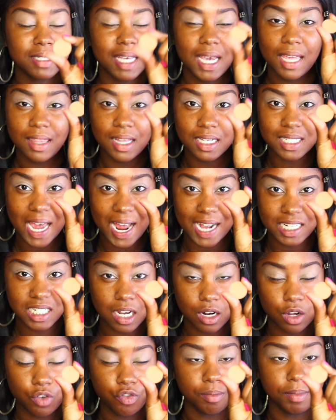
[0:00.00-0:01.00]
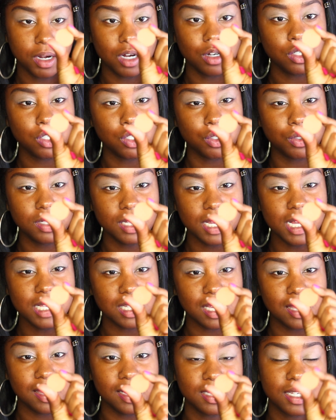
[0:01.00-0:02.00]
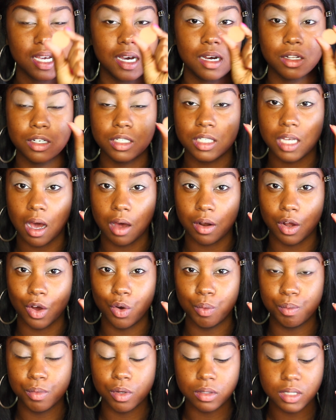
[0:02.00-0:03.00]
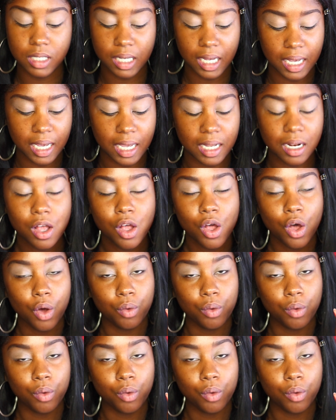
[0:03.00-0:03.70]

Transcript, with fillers: taking this eyeshadow from Coastal Scents and this color is called Oatmeal Tan.